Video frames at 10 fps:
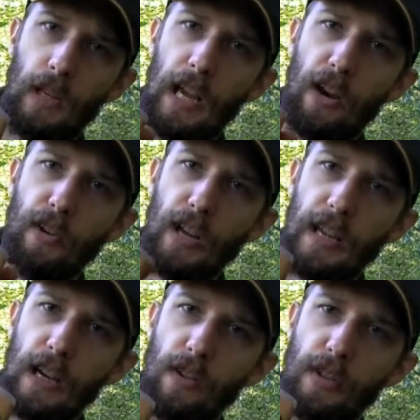area
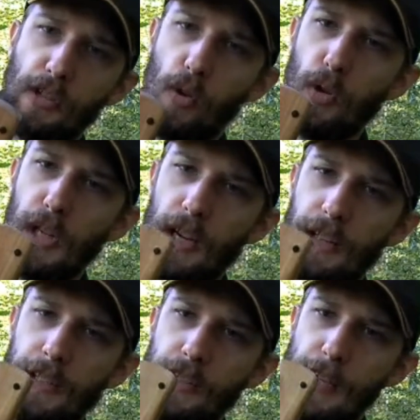here that's holding
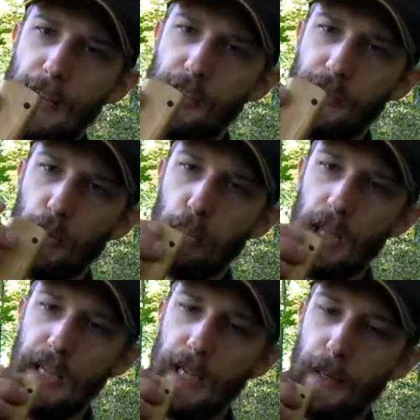on to the ends of the
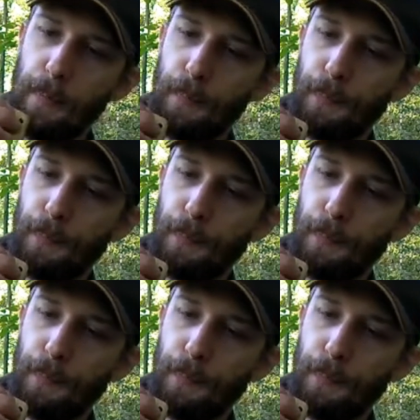blade,